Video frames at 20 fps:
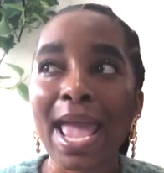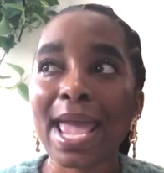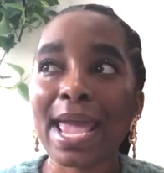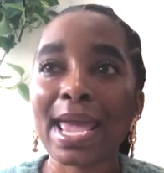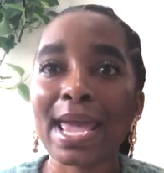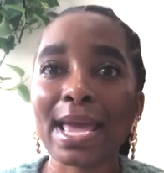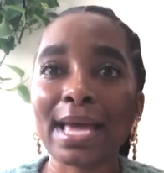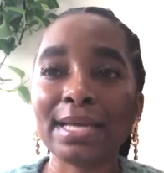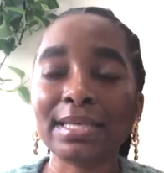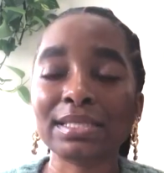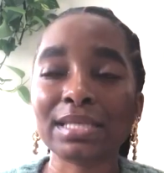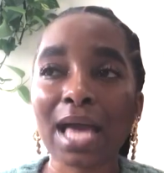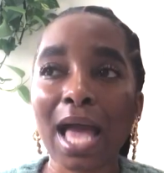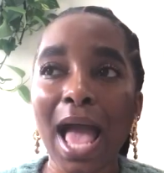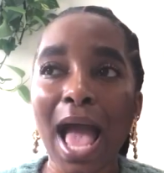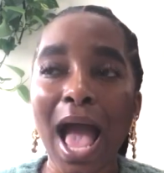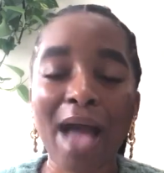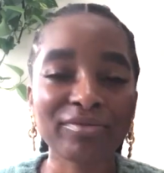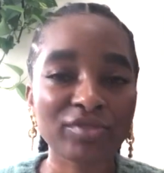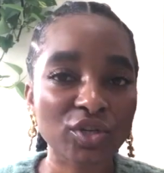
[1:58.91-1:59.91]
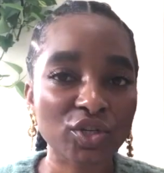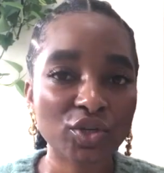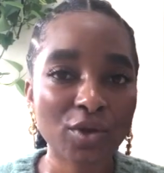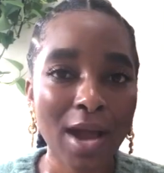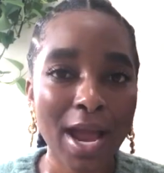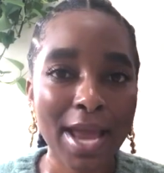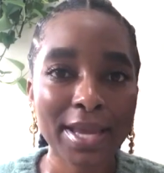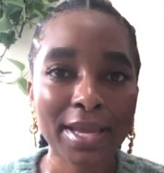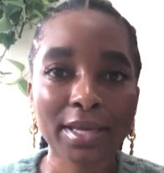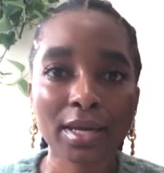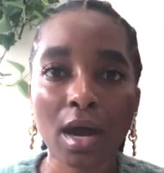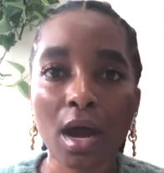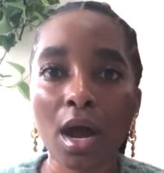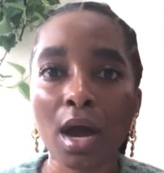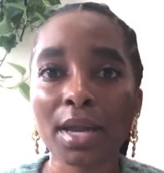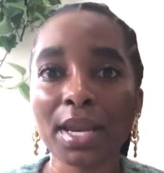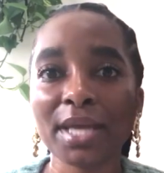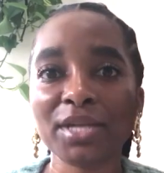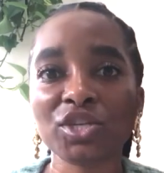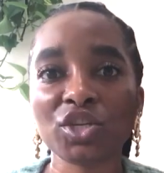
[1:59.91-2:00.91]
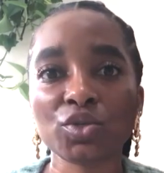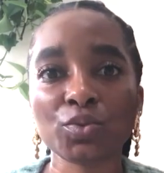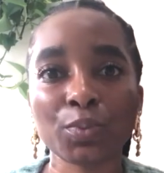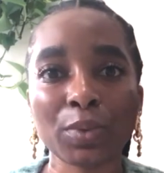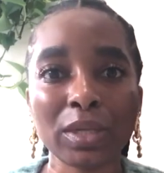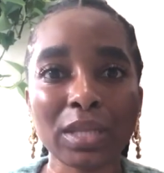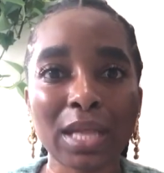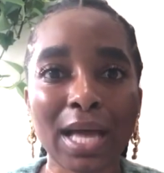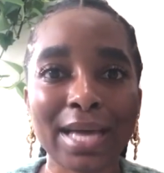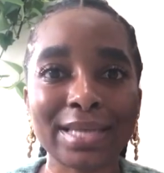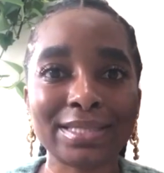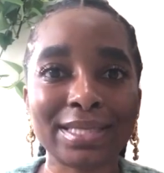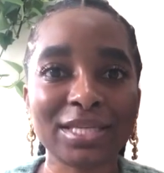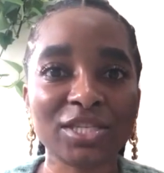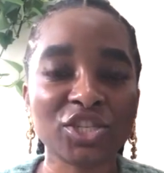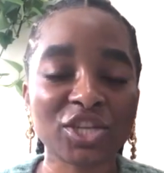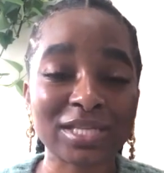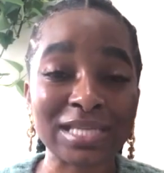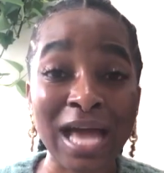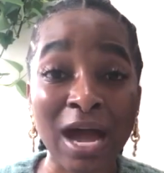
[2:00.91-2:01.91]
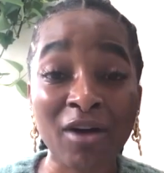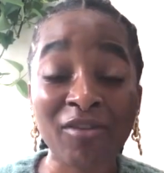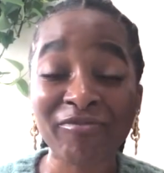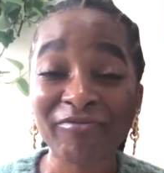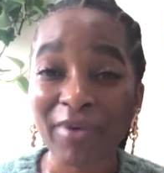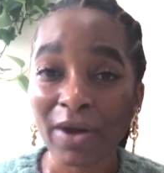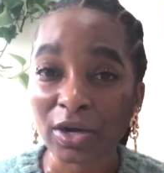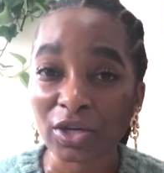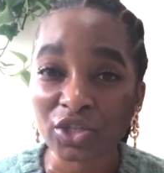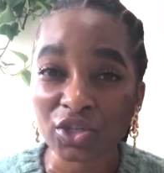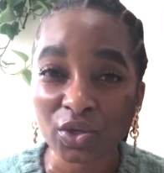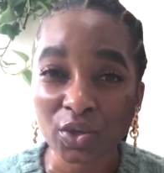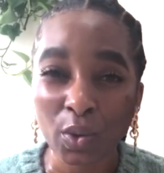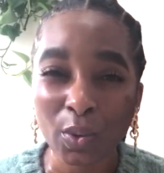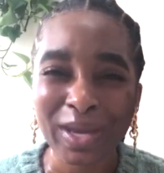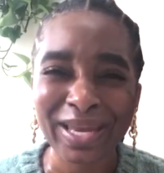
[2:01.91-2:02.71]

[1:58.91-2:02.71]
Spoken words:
And after trying it on and just realizing just how functional